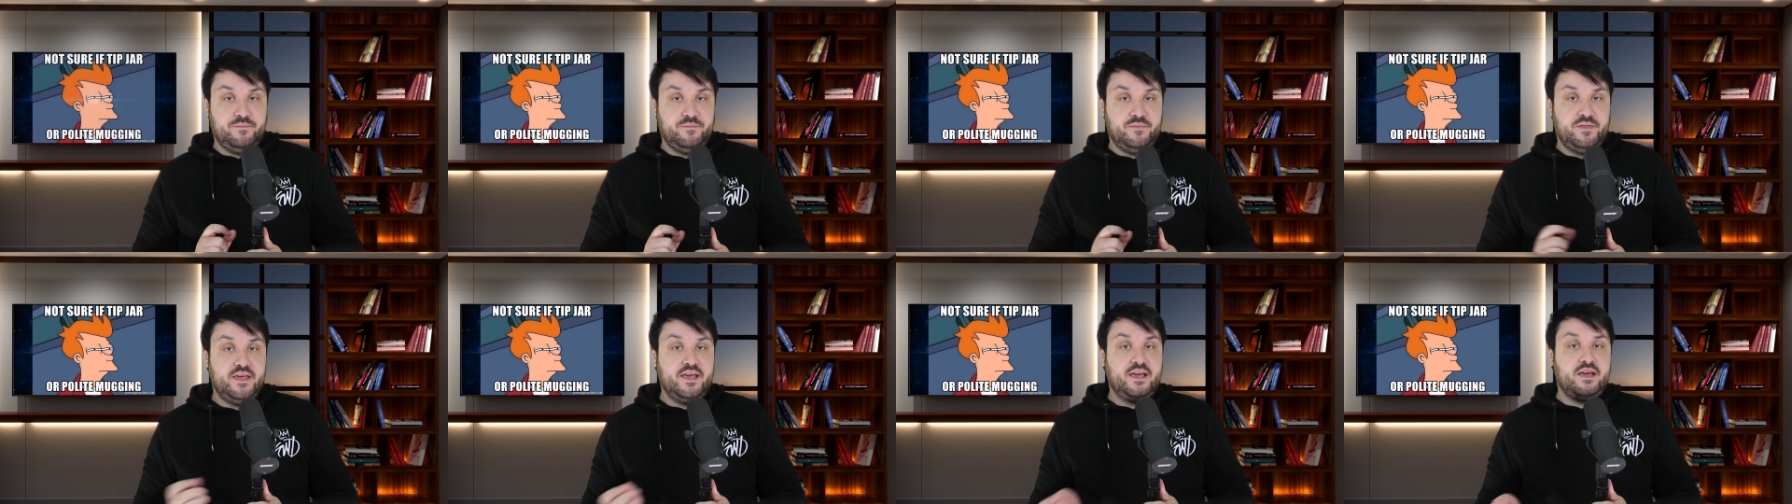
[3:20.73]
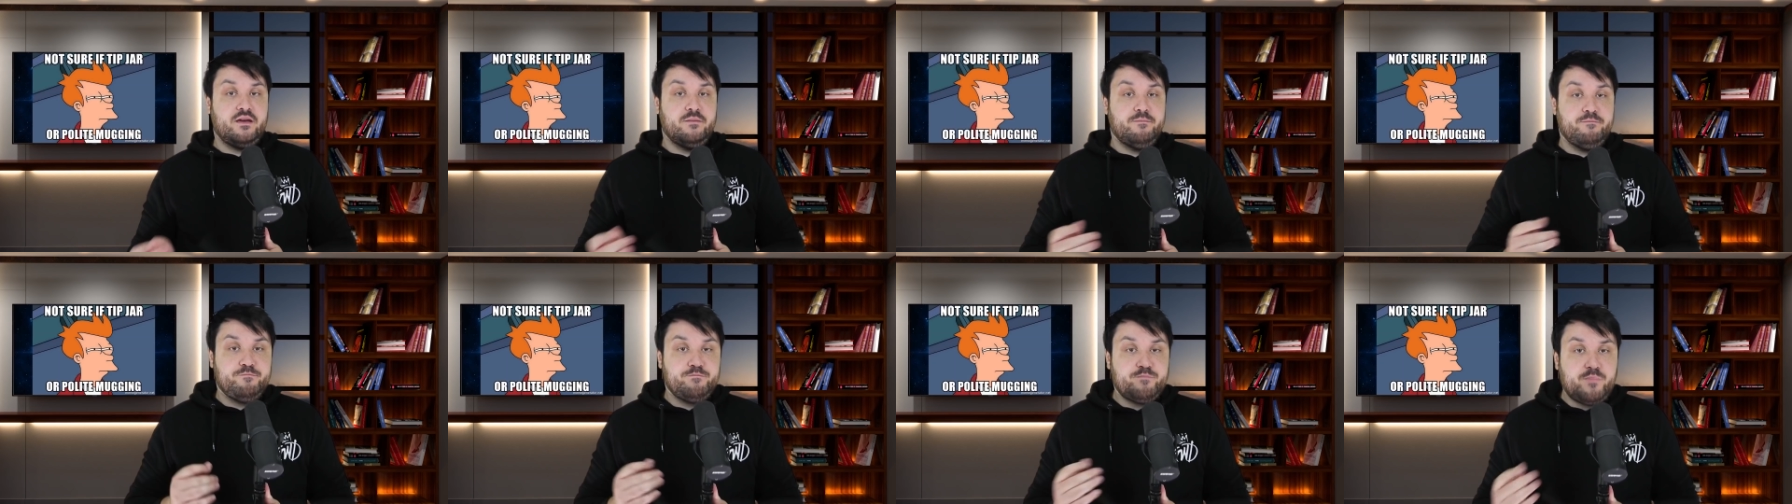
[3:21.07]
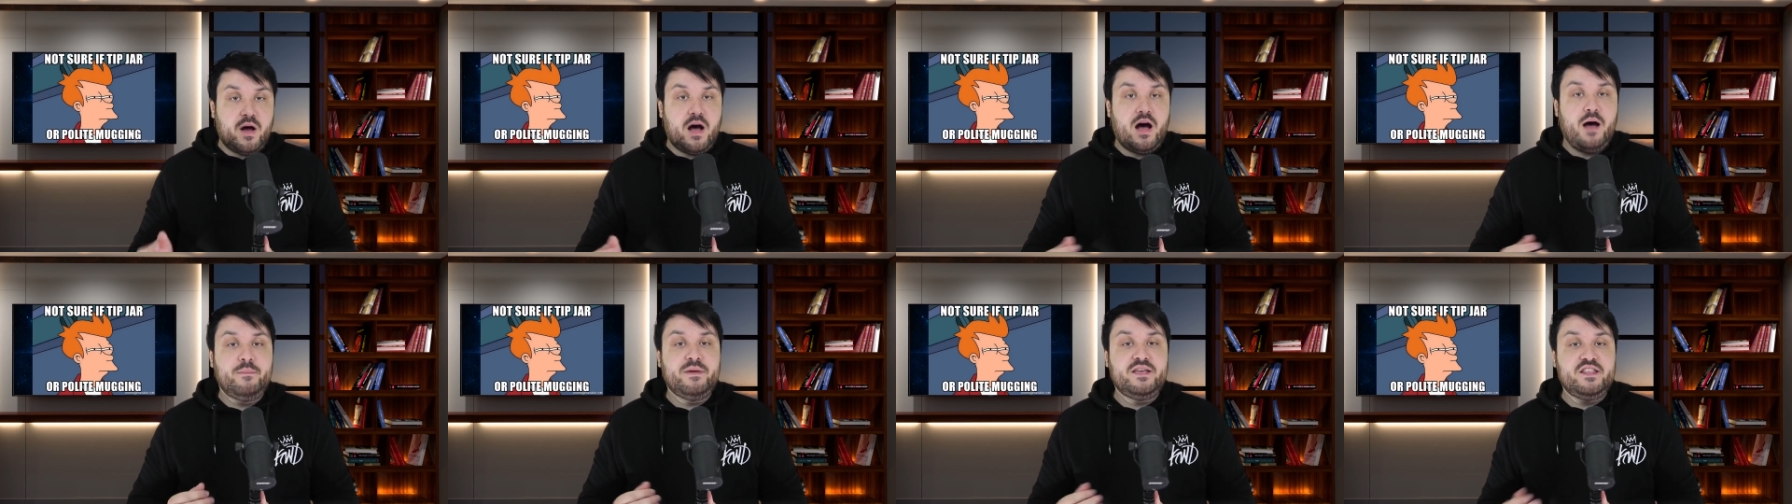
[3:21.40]
Think
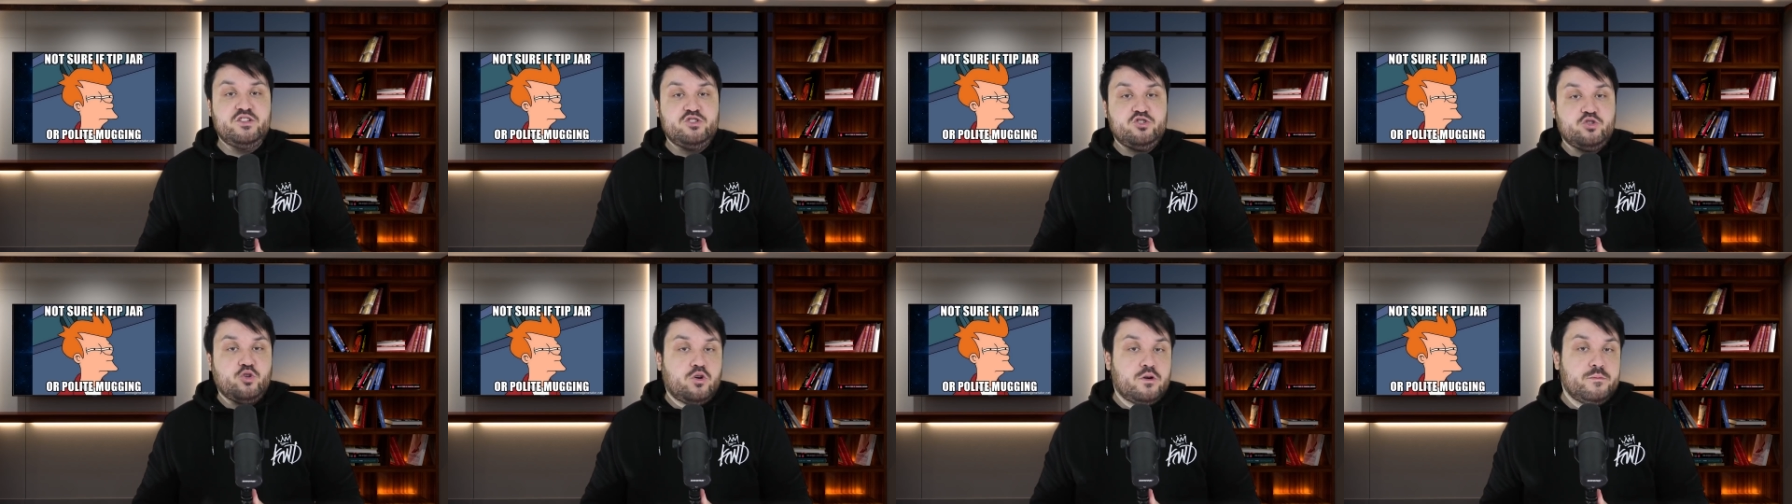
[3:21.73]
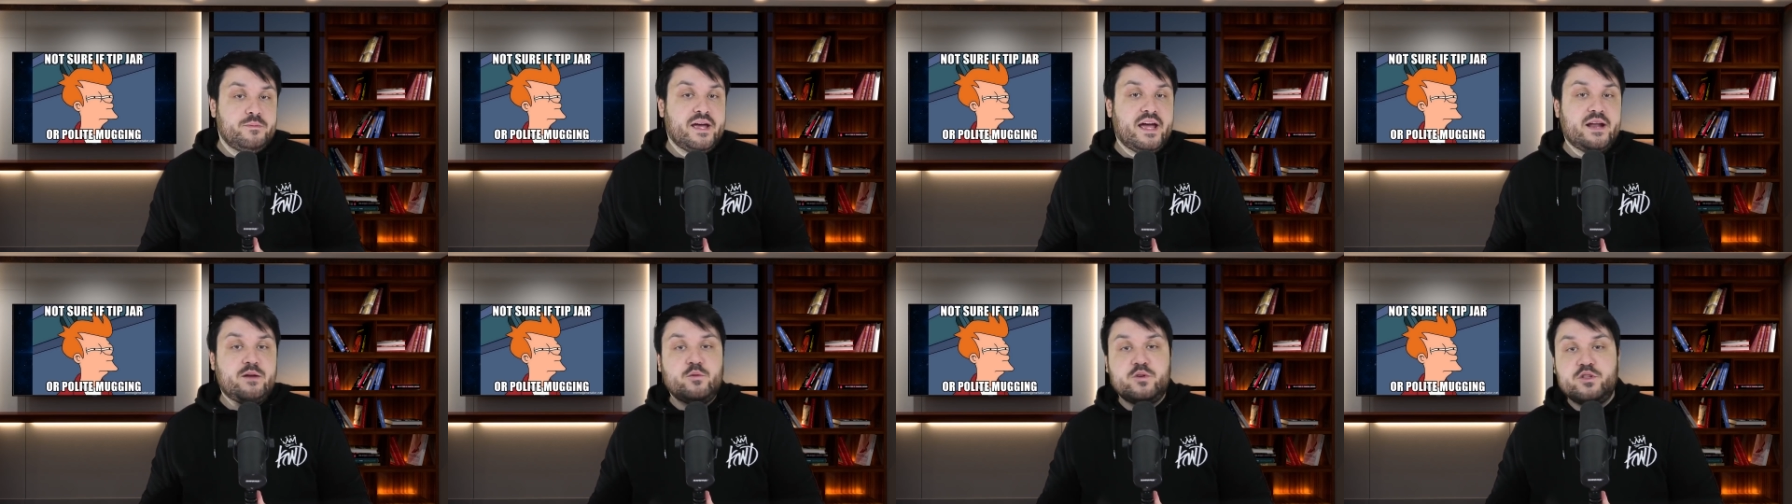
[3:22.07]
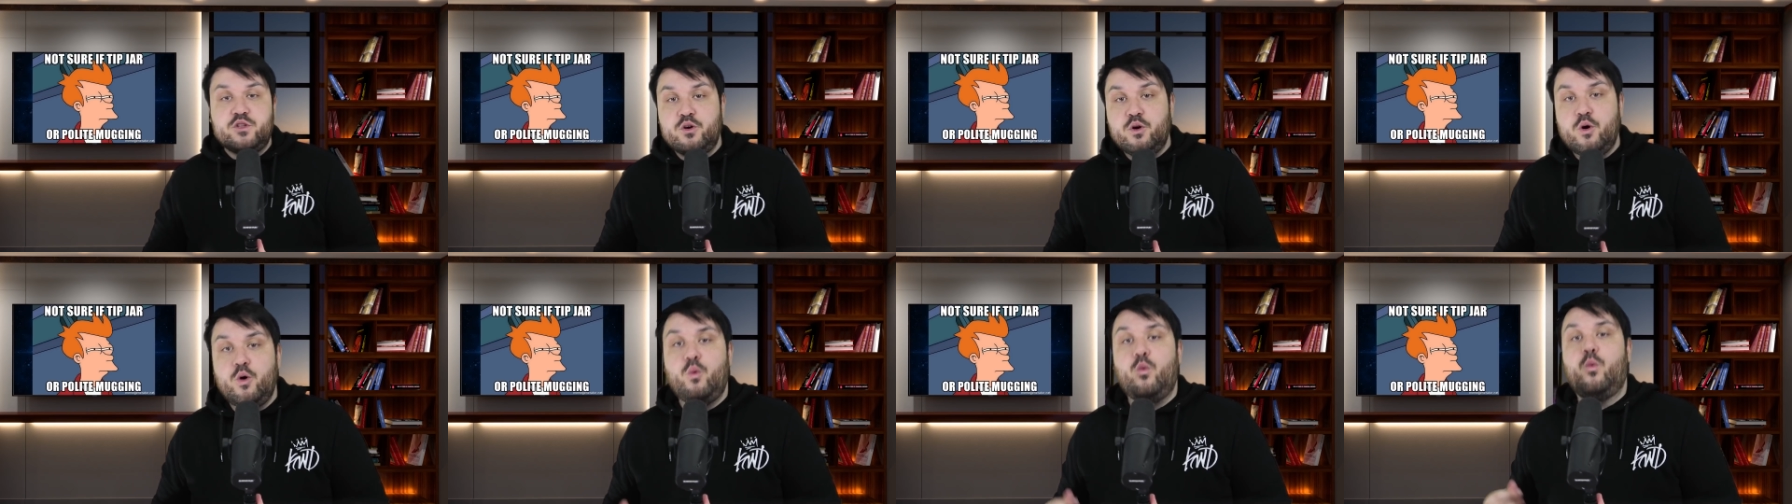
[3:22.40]
palming the doorman with a